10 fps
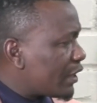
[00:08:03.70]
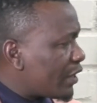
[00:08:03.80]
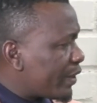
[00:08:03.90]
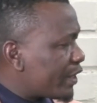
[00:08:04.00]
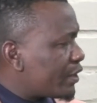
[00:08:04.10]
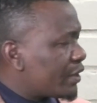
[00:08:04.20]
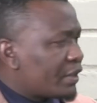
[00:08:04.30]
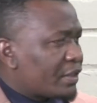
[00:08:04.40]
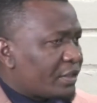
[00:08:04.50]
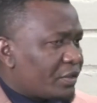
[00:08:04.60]
way,
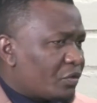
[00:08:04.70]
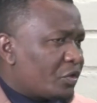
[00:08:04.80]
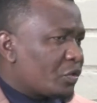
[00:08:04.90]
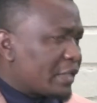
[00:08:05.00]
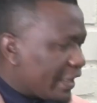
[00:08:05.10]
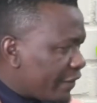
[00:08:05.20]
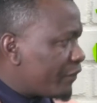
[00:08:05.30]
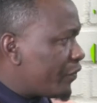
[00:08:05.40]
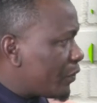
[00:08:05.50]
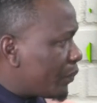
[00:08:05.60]
you'd have
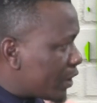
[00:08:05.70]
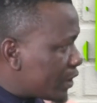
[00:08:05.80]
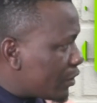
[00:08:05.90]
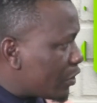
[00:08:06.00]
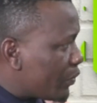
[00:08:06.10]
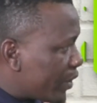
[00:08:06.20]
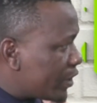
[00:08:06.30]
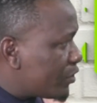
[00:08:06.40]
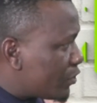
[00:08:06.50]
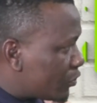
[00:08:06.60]
your political comrades,
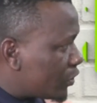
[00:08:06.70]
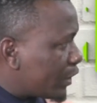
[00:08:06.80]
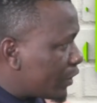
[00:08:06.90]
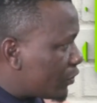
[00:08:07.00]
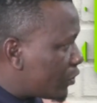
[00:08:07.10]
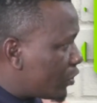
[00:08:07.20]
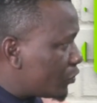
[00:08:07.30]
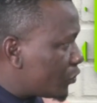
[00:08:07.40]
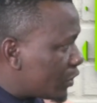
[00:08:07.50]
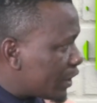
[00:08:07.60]
trying to call you
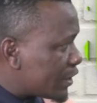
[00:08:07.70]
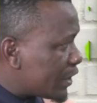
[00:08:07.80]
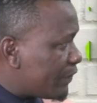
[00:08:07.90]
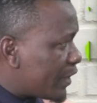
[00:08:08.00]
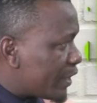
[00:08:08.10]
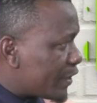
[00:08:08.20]
to order and stuff like that?